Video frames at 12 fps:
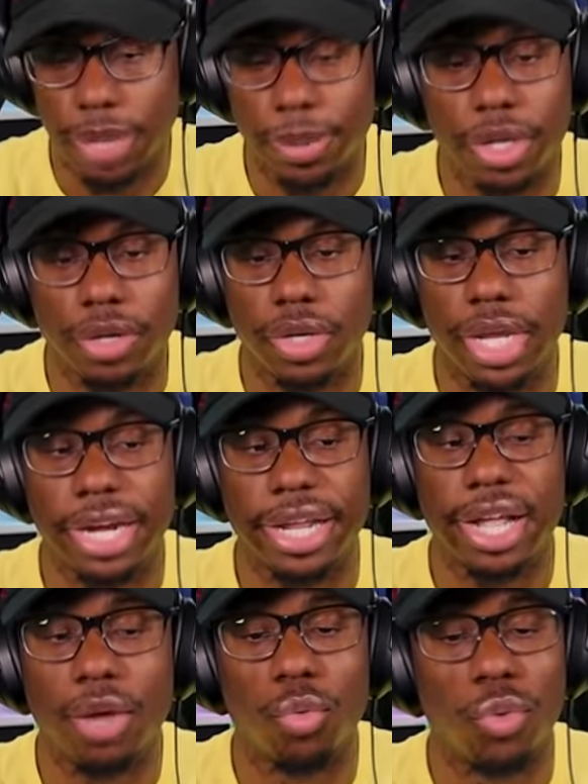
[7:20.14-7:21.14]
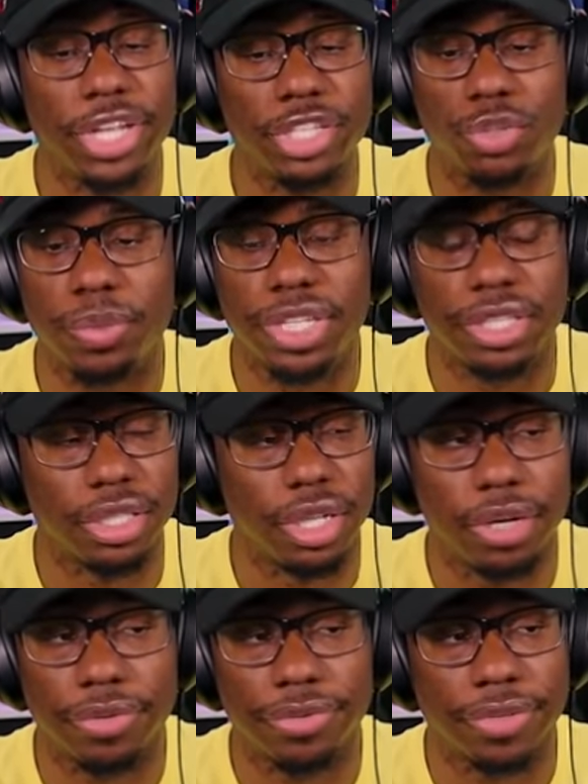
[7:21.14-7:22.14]
I'm not gonna lie, they got way too much
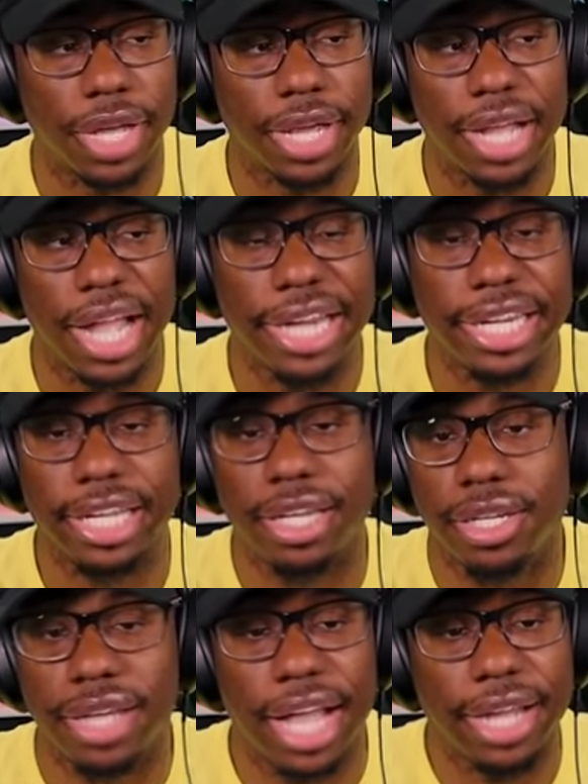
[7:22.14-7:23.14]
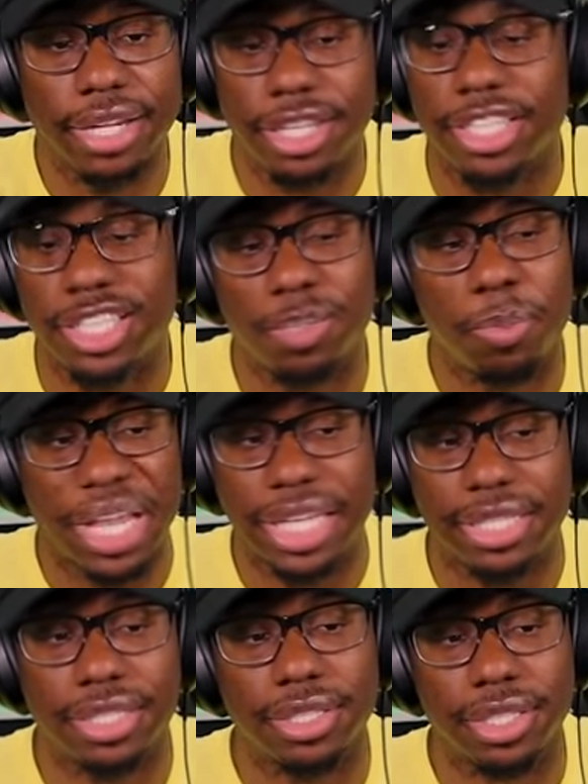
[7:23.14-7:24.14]
stuff. Like, I need I need
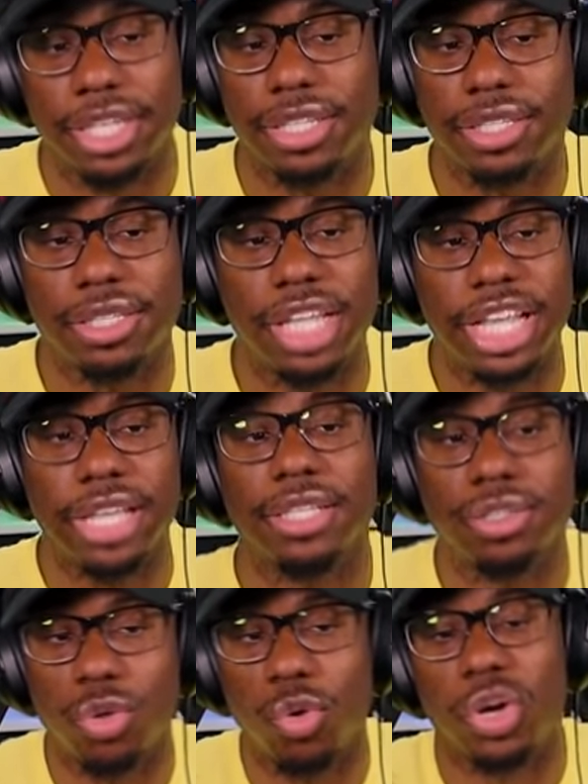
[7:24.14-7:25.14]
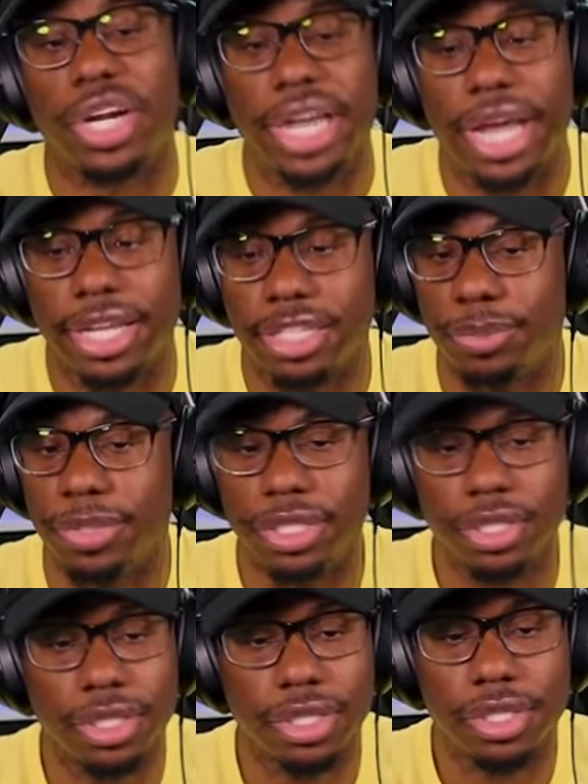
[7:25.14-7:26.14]
space and things organized,
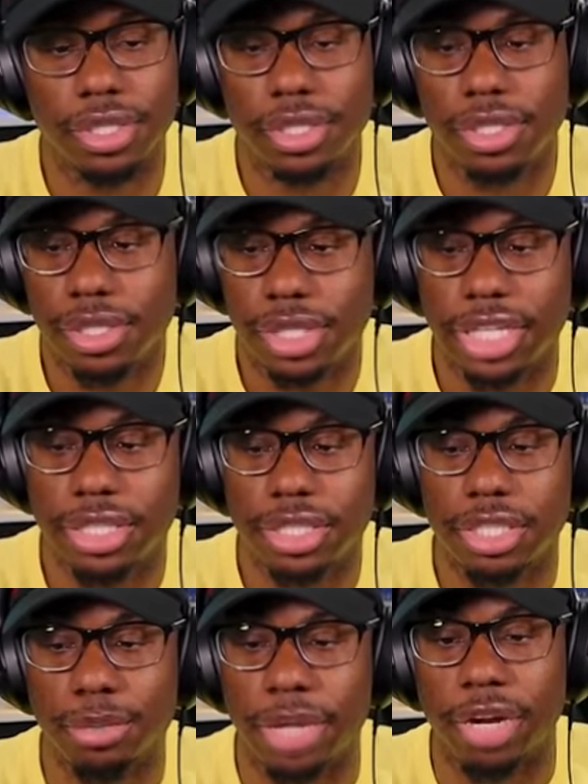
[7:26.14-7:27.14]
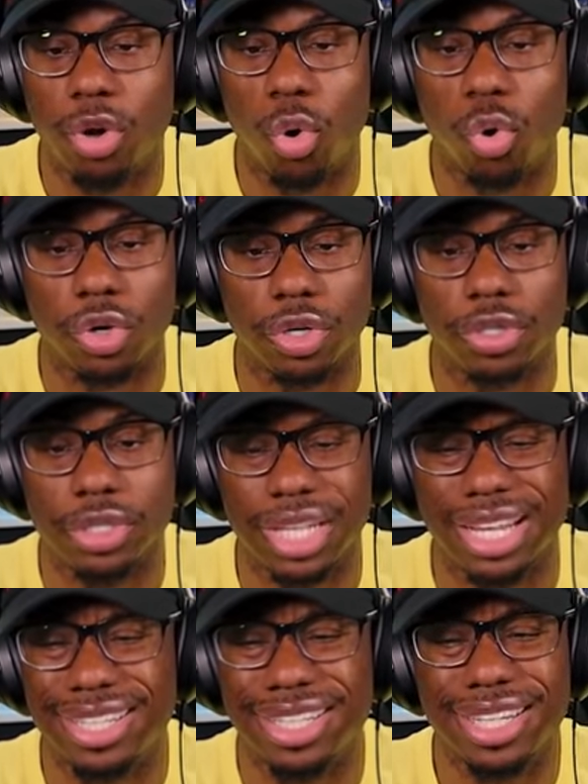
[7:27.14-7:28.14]
but they just seem like hoarders.
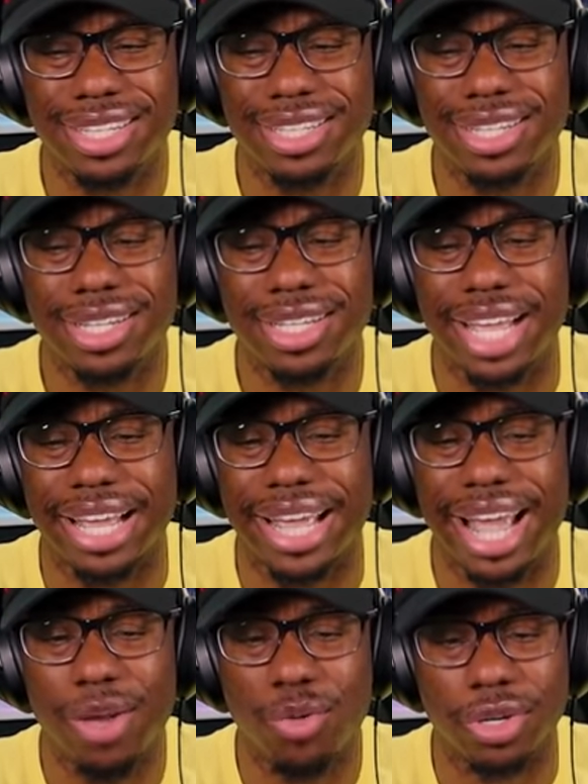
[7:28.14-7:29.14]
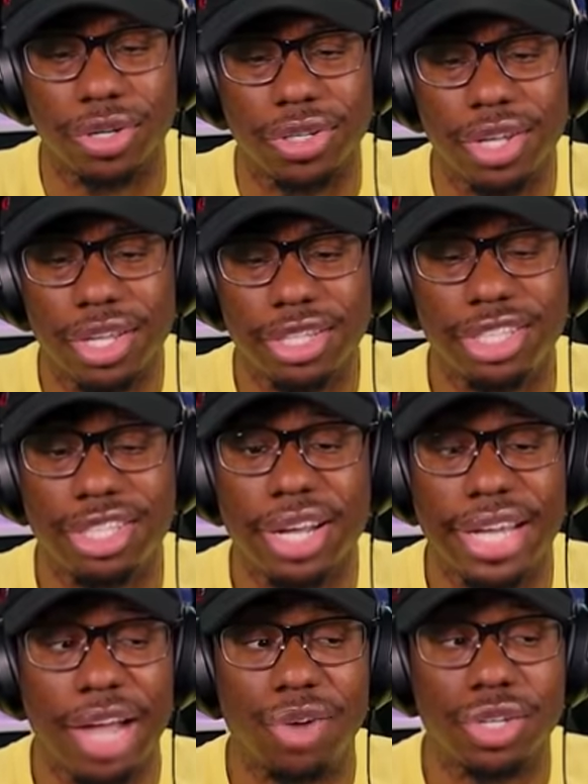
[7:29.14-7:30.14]
Like, look at look at that counter. Does
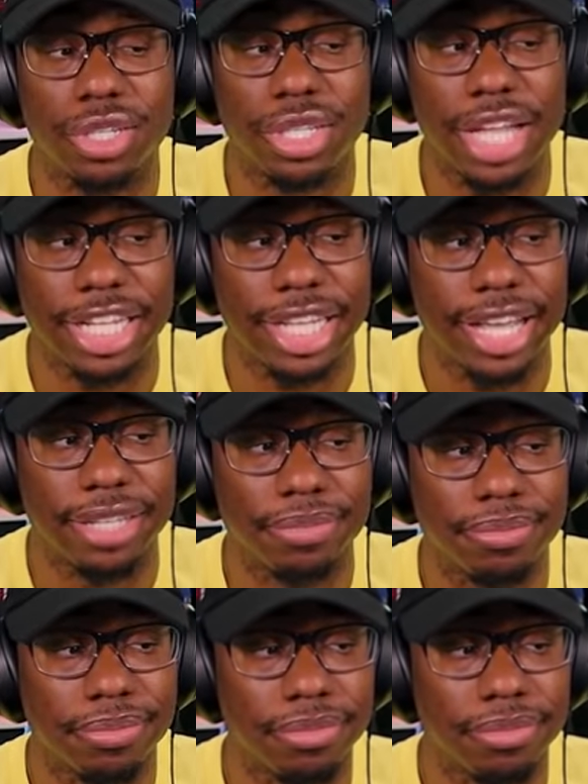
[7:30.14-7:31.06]
y'all counter look like that?